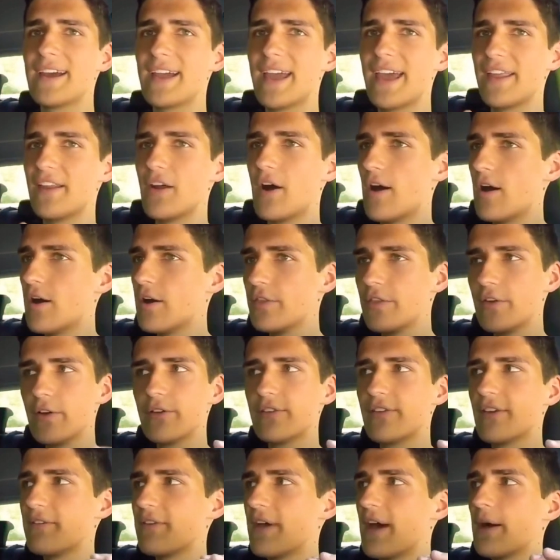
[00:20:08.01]
Again, all
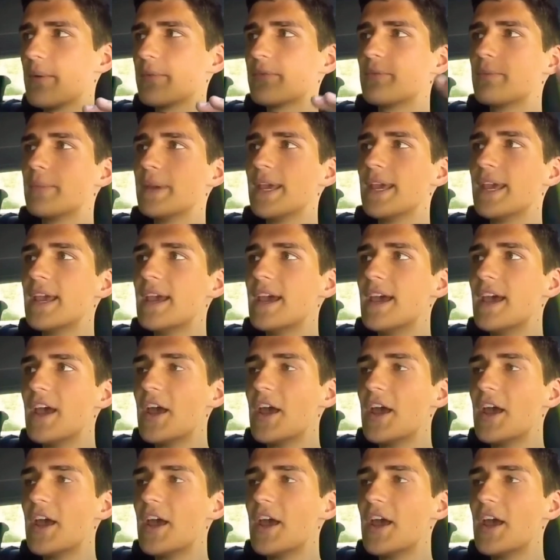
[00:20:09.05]
those have helped me